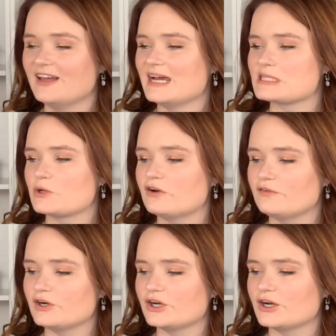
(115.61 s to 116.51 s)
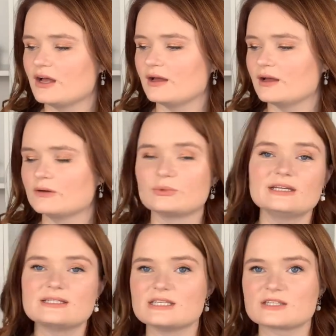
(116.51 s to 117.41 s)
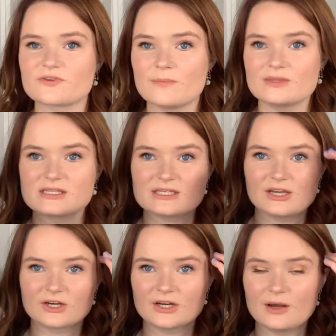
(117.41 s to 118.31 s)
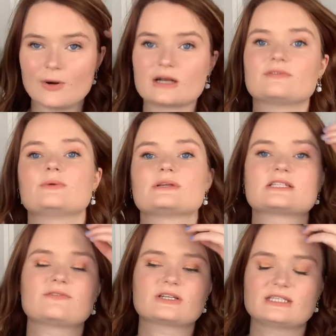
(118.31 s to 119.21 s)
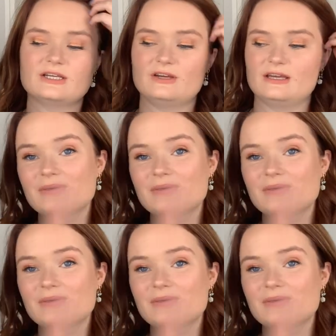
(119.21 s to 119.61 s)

It's one of her uh, releases from this year, a part of the Risdiverse series.